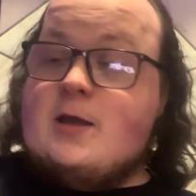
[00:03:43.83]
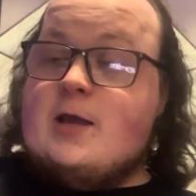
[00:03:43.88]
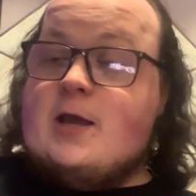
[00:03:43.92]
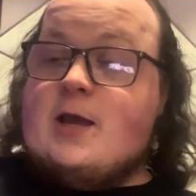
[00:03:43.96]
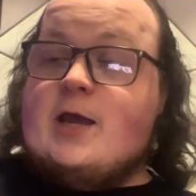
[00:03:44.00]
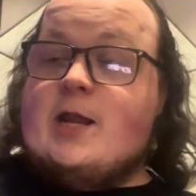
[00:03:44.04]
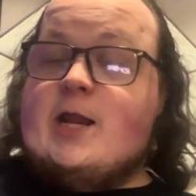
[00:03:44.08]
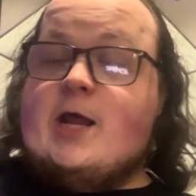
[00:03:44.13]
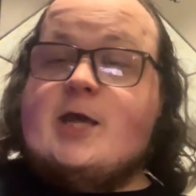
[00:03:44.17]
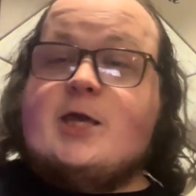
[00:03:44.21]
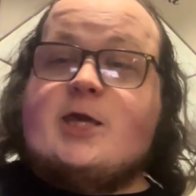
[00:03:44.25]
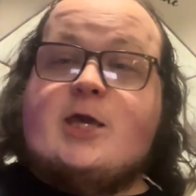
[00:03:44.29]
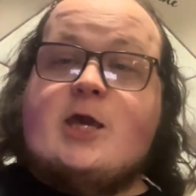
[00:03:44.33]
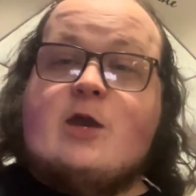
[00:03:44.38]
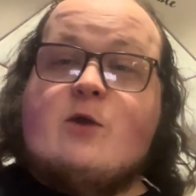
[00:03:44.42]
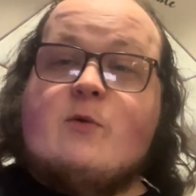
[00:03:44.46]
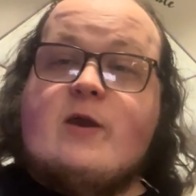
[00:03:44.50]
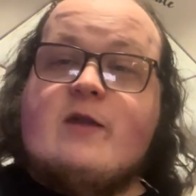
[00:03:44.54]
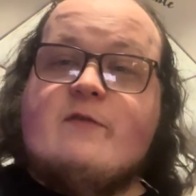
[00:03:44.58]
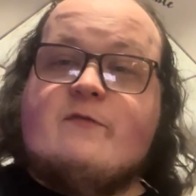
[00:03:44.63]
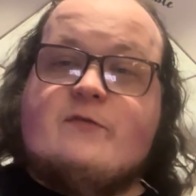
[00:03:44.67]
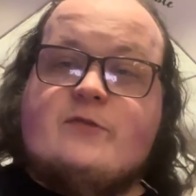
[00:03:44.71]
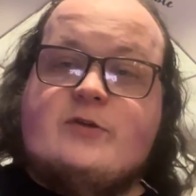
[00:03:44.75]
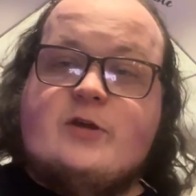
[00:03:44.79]
And I can't
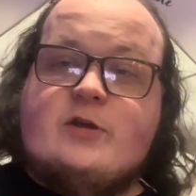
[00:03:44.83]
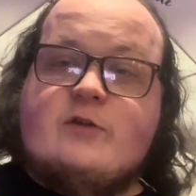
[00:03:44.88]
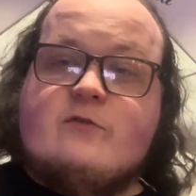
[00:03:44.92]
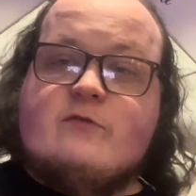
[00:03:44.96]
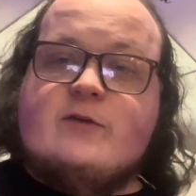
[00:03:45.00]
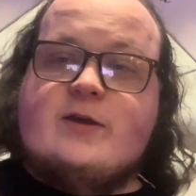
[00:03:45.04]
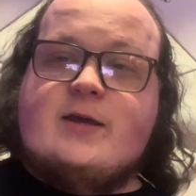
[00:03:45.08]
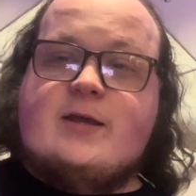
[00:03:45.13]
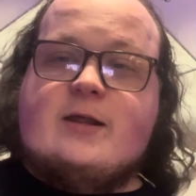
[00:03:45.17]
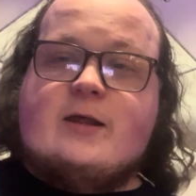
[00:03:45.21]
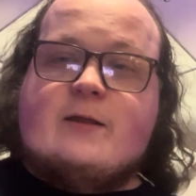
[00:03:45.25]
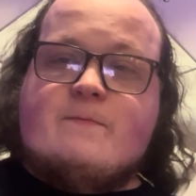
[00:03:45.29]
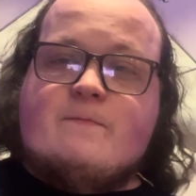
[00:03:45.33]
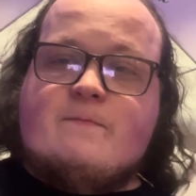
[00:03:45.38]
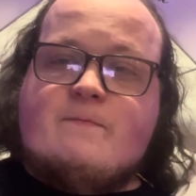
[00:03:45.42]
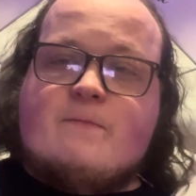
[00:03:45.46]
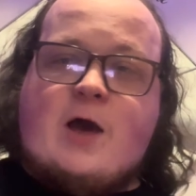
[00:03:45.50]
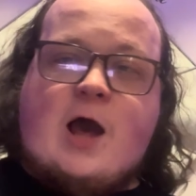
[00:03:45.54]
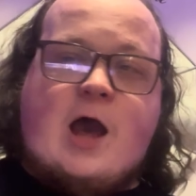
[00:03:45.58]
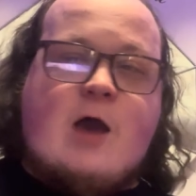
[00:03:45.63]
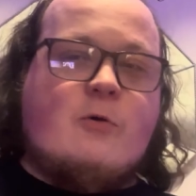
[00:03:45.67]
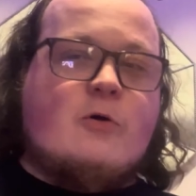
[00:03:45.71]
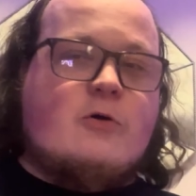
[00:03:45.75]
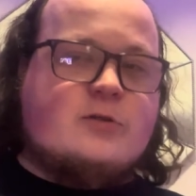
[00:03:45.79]
wait for you to read it.
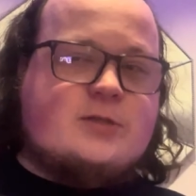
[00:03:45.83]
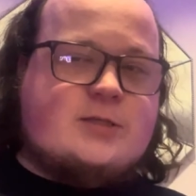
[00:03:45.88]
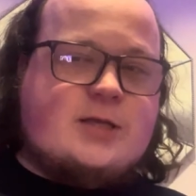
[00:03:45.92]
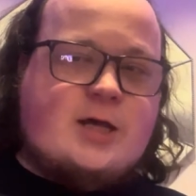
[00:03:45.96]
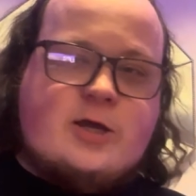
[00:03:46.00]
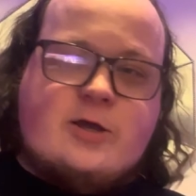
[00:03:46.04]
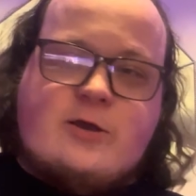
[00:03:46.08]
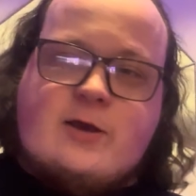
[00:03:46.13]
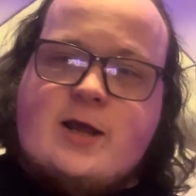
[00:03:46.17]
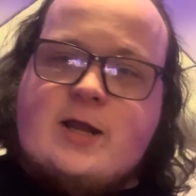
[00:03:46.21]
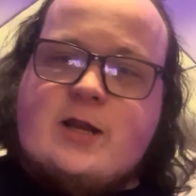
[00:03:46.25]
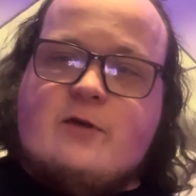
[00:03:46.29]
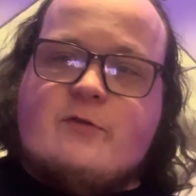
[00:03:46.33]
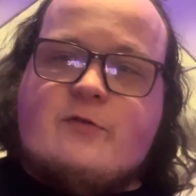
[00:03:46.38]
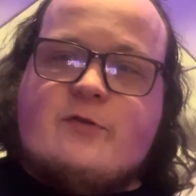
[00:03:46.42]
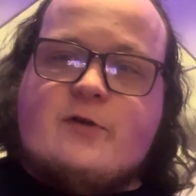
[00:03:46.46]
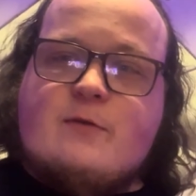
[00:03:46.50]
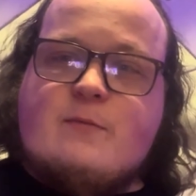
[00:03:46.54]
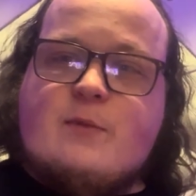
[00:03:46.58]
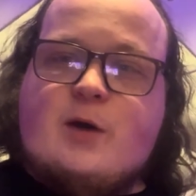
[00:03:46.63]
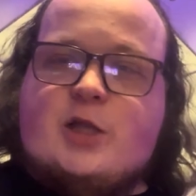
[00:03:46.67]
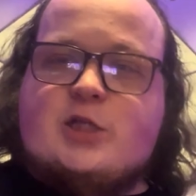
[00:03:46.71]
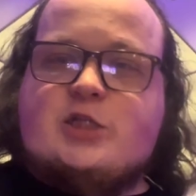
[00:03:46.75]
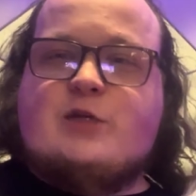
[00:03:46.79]
I won't tell you
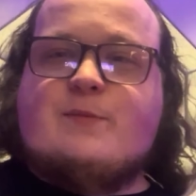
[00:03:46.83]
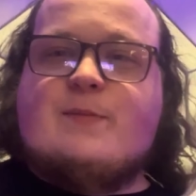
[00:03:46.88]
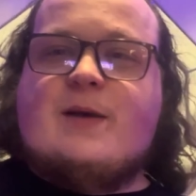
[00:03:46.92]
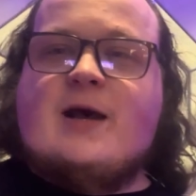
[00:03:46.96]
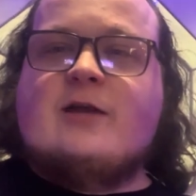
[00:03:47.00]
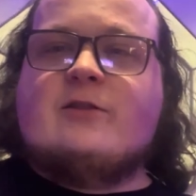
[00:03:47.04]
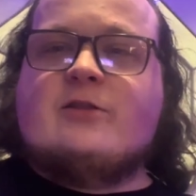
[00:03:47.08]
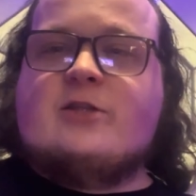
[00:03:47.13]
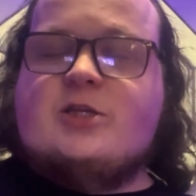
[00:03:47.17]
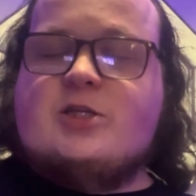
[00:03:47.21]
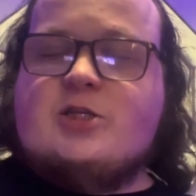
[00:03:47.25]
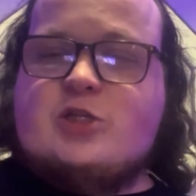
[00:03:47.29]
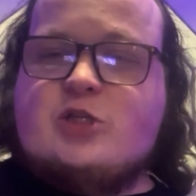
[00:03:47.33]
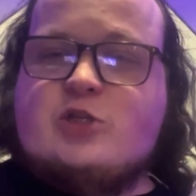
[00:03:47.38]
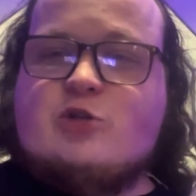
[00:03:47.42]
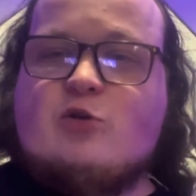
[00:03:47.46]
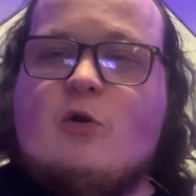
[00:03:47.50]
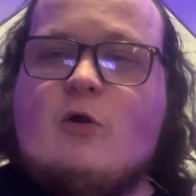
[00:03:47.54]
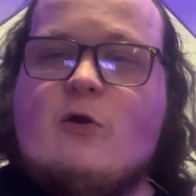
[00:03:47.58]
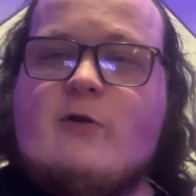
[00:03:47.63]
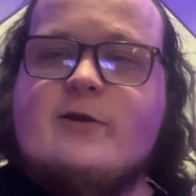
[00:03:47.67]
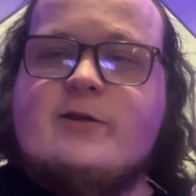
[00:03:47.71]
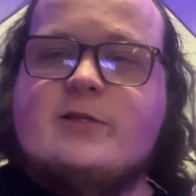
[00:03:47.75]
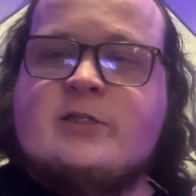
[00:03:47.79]
anything much about these
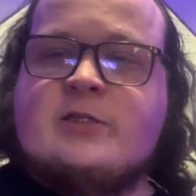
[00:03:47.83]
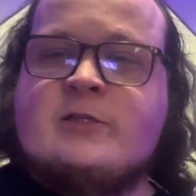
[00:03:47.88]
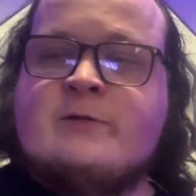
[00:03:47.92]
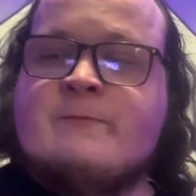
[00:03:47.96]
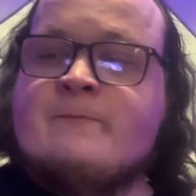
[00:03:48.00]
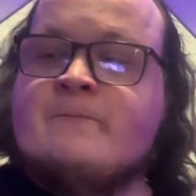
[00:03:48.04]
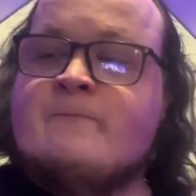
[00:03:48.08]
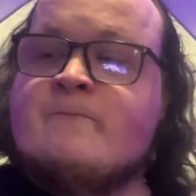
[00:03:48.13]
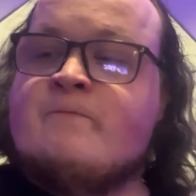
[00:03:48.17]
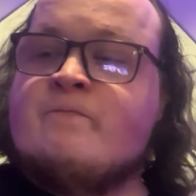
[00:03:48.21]
stories,